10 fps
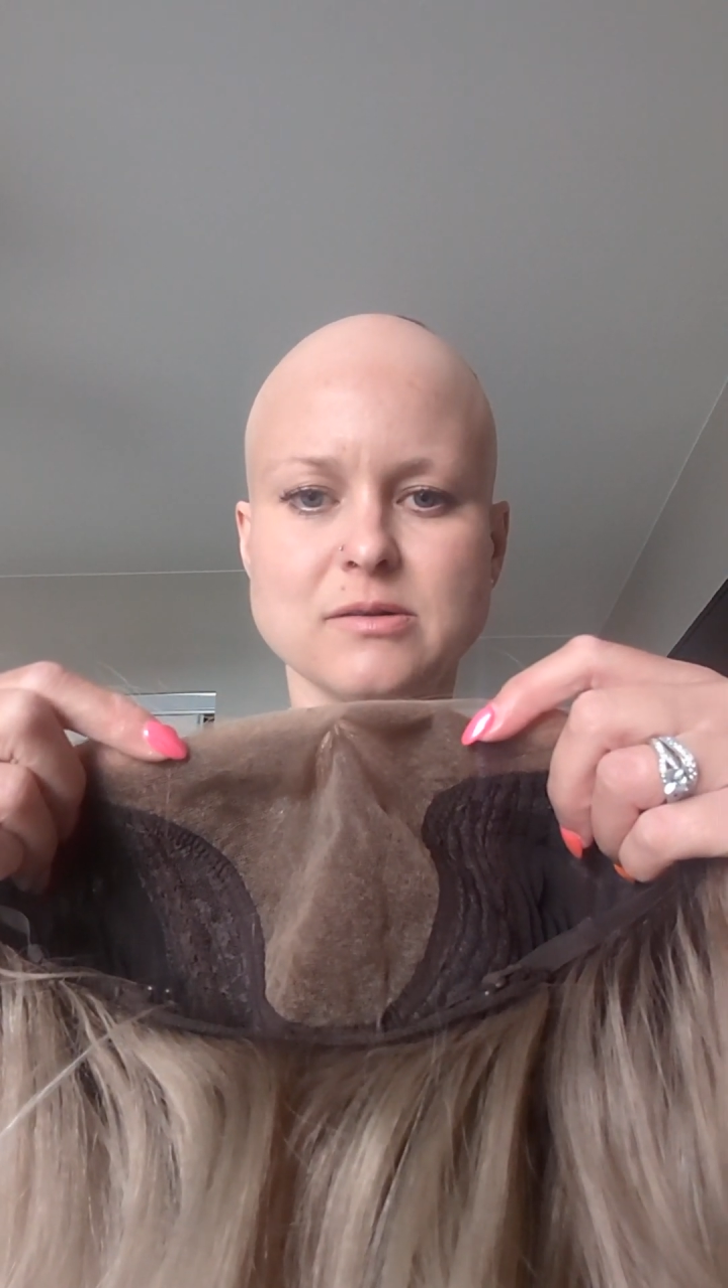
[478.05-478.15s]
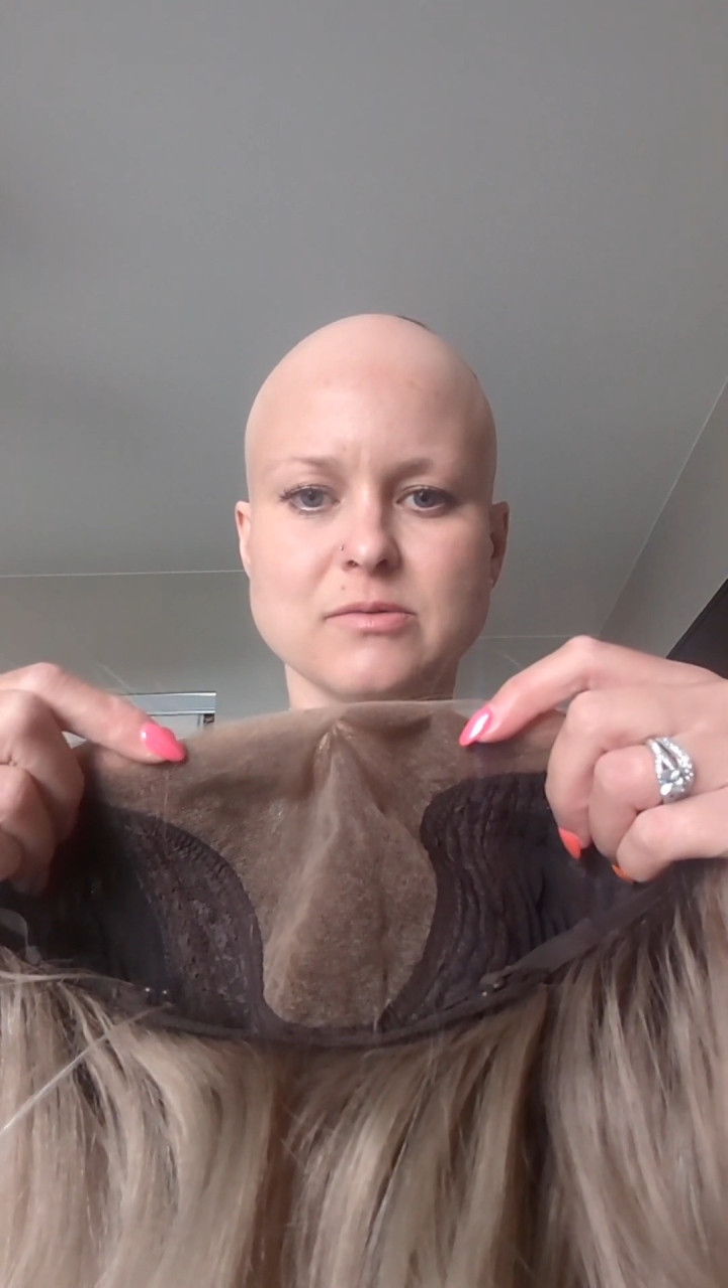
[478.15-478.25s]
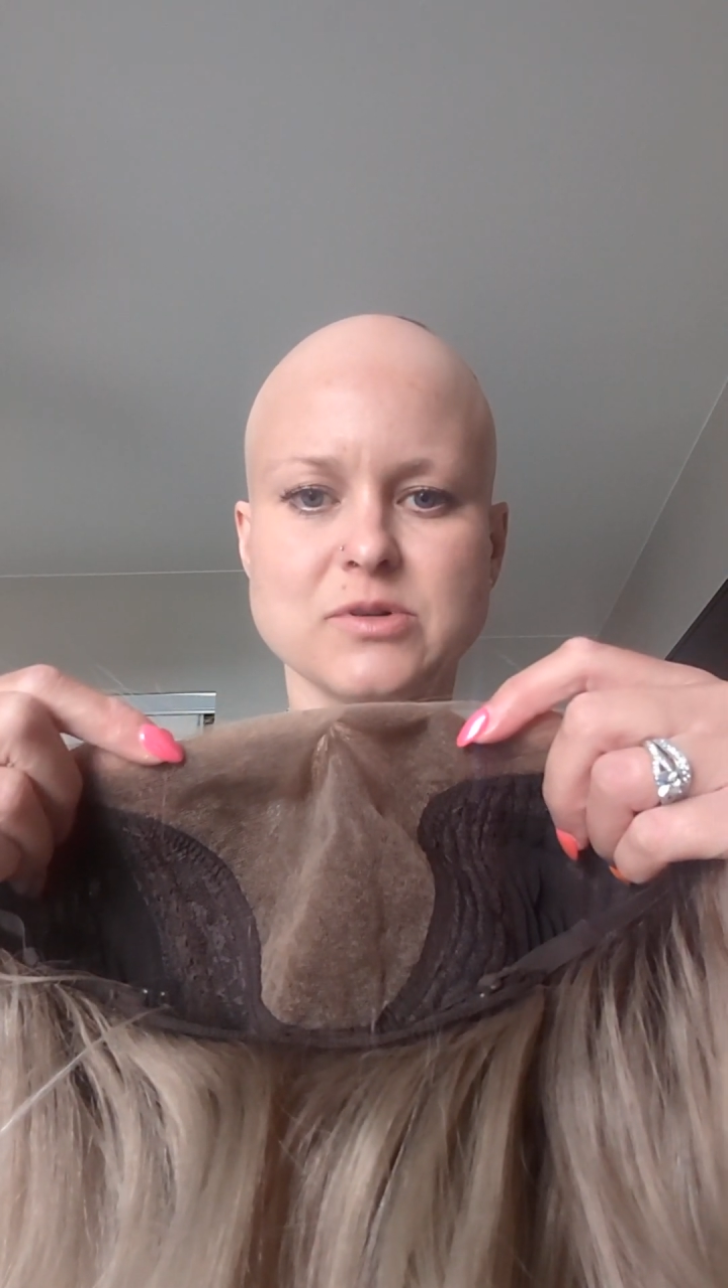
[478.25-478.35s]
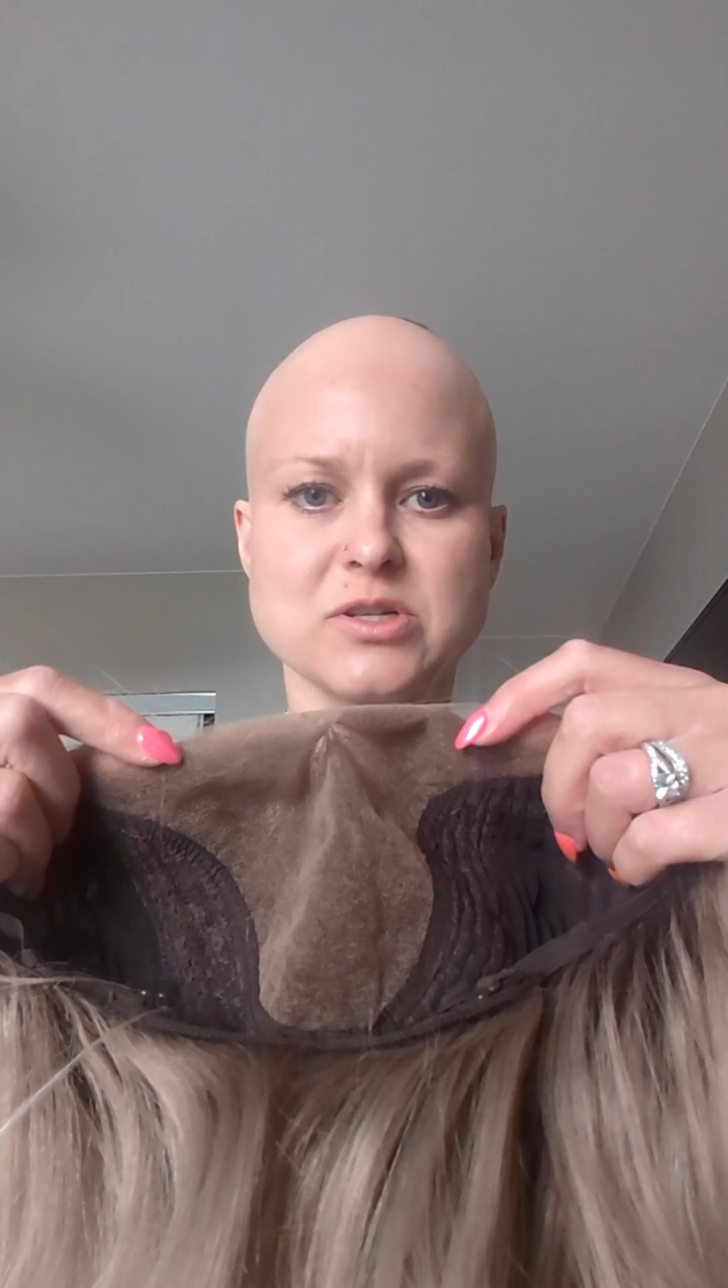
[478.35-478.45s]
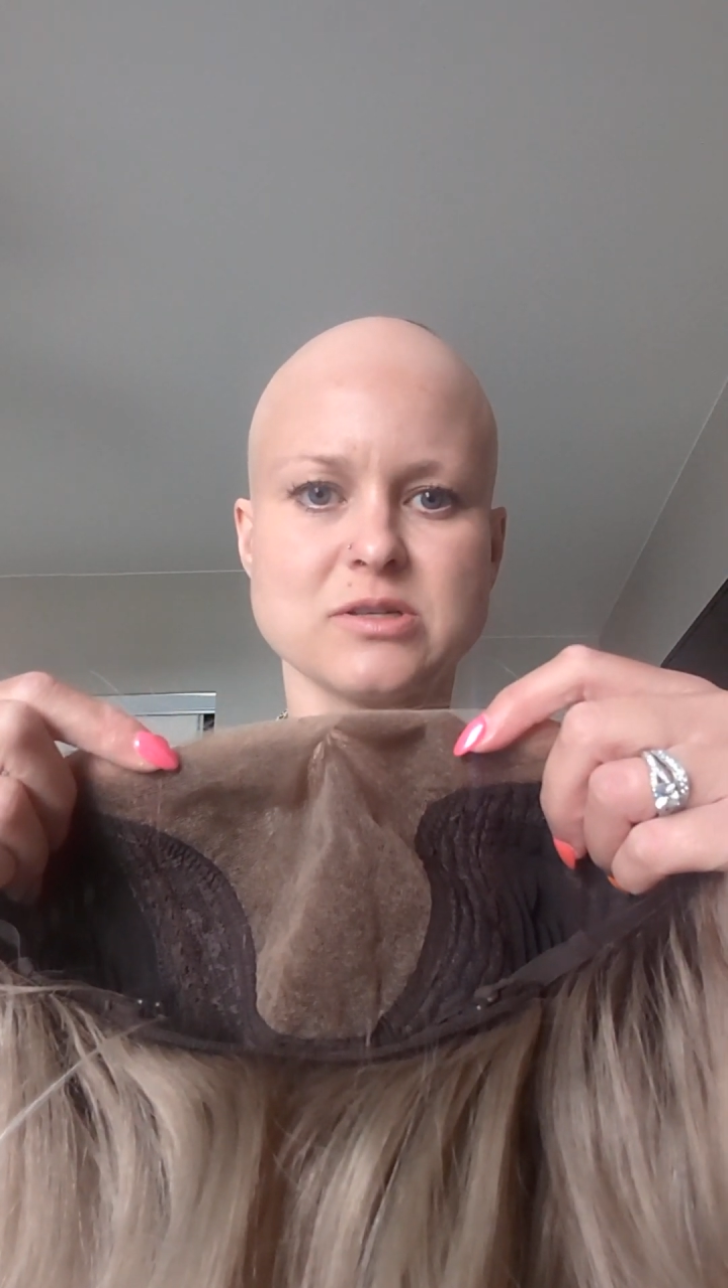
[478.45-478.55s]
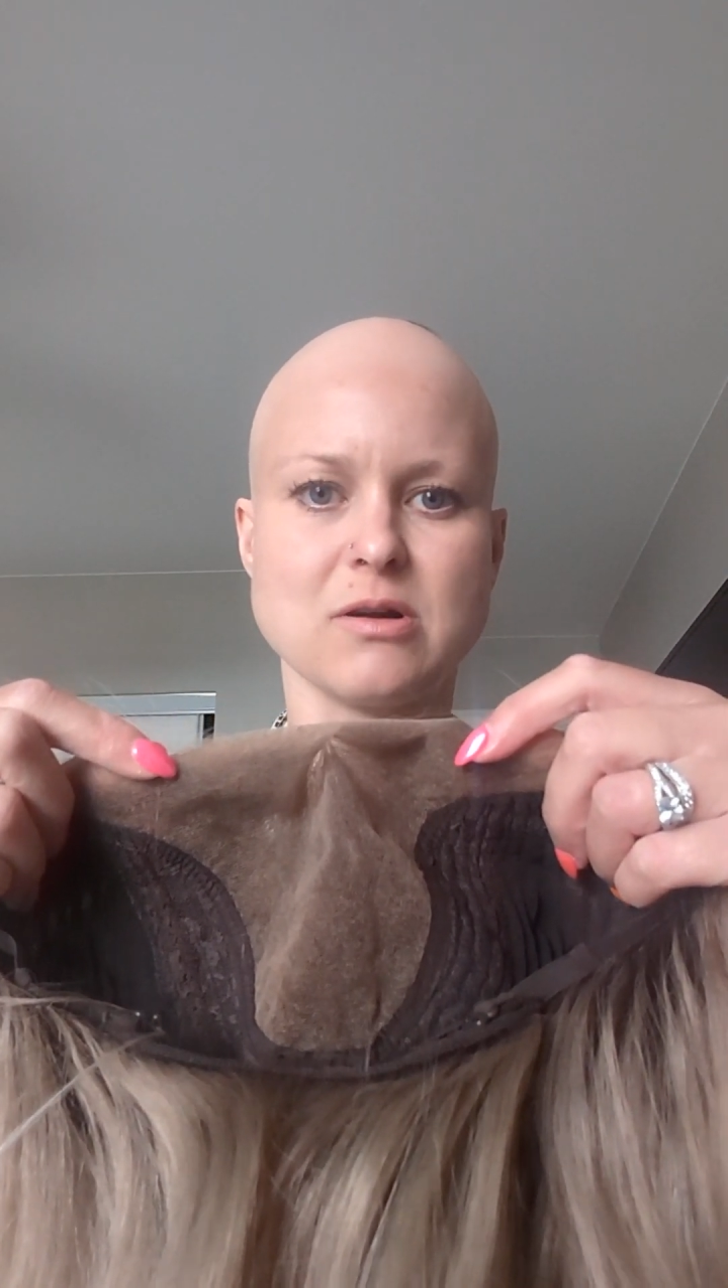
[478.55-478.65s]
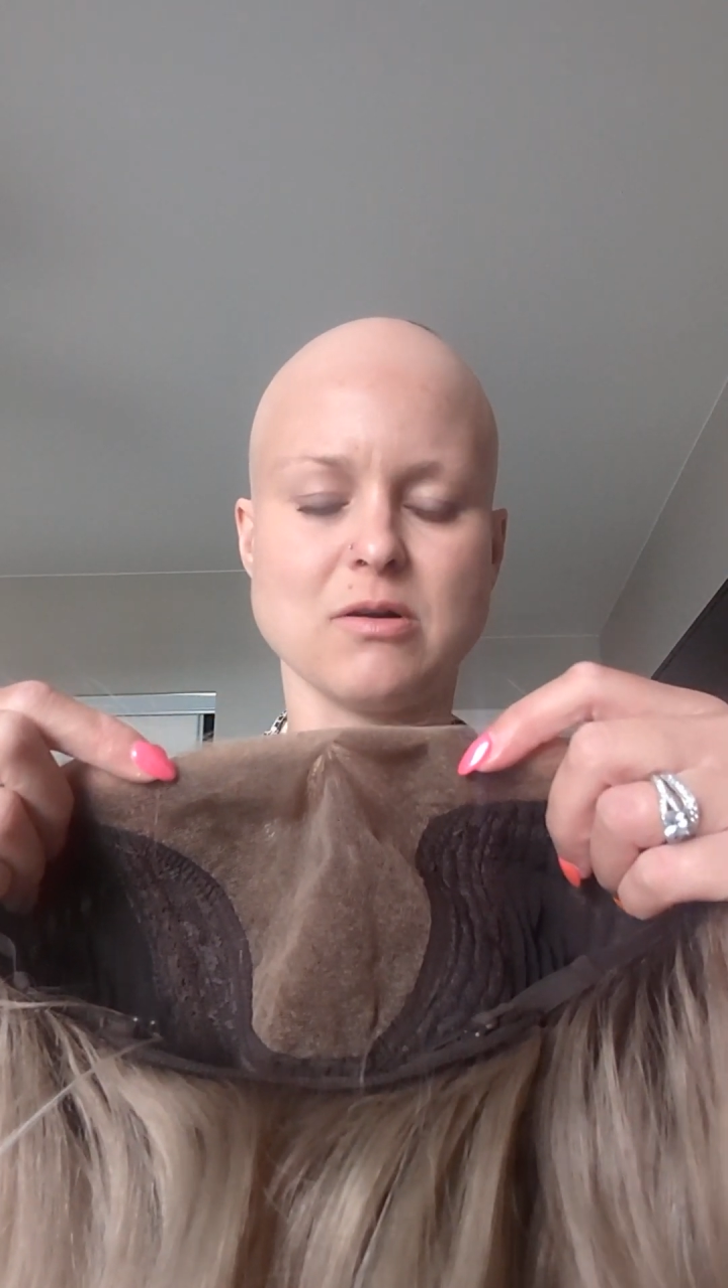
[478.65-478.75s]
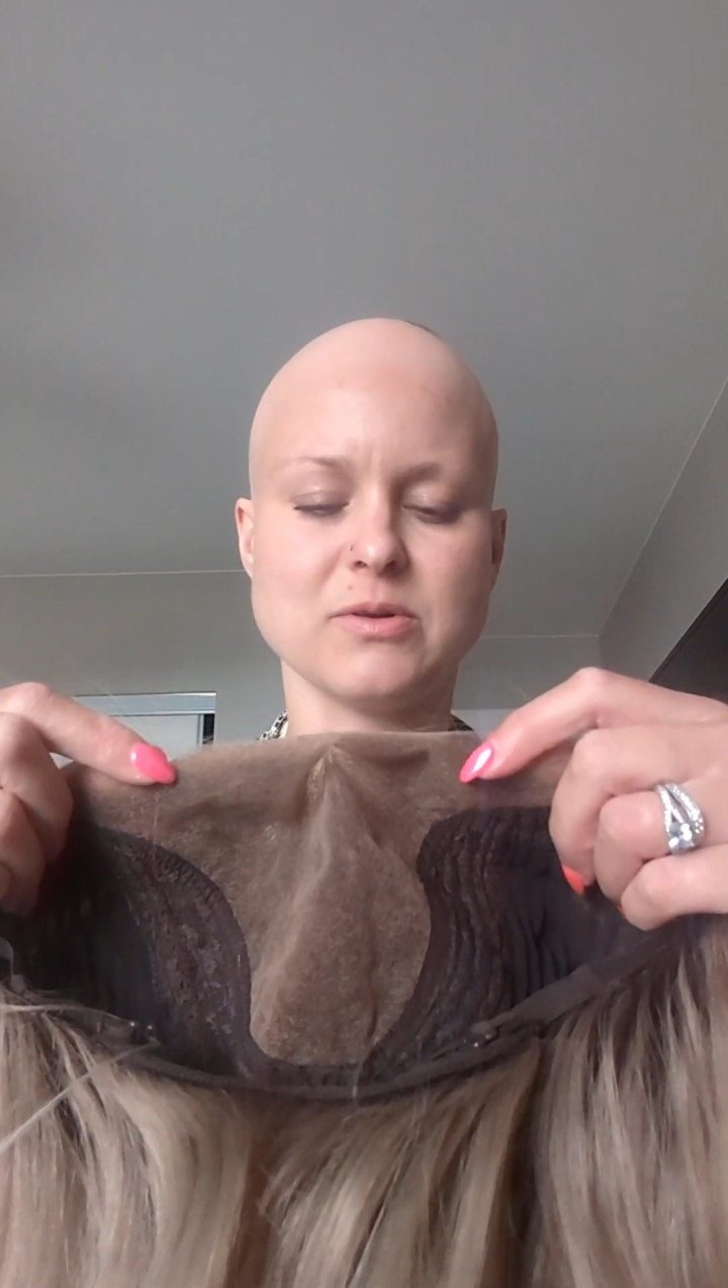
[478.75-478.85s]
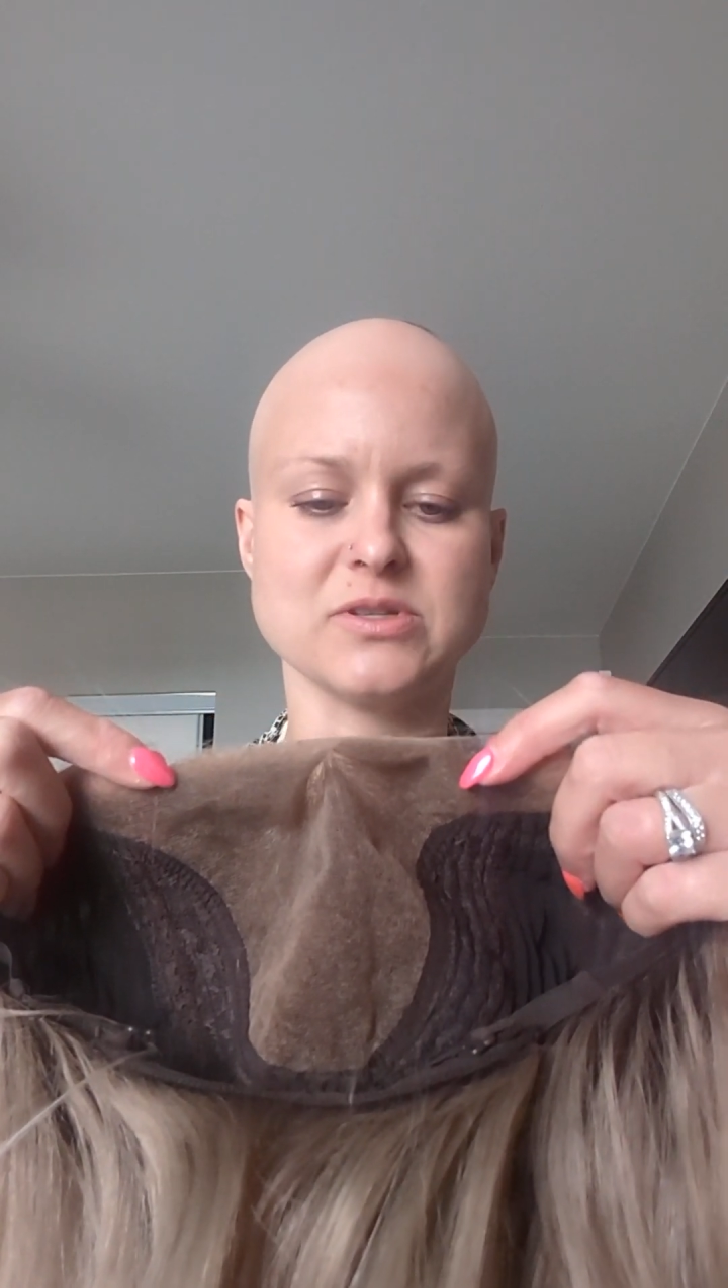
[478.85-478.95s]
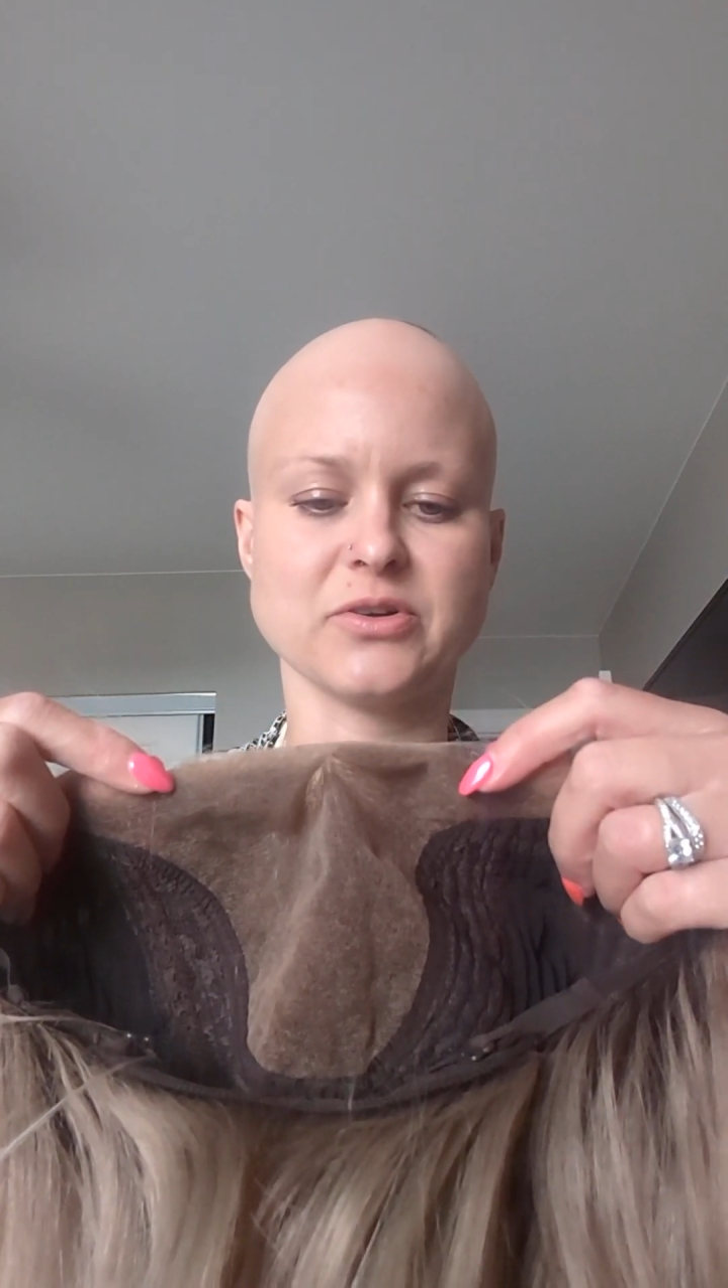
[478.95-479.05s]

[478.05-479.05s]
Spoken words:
which is always